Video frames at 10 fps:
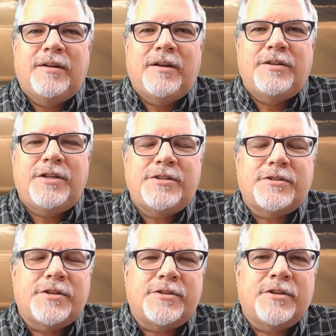Jesus
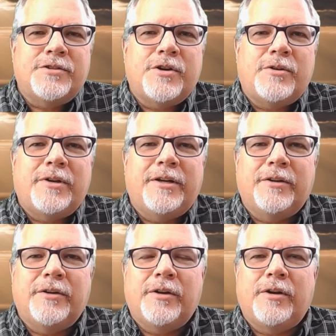is
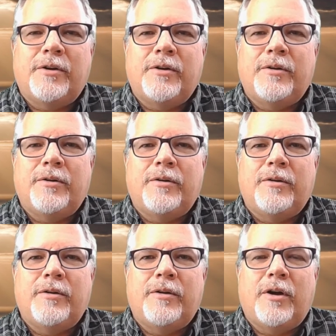consoling a, a,
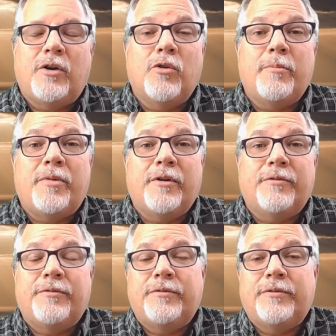a group of,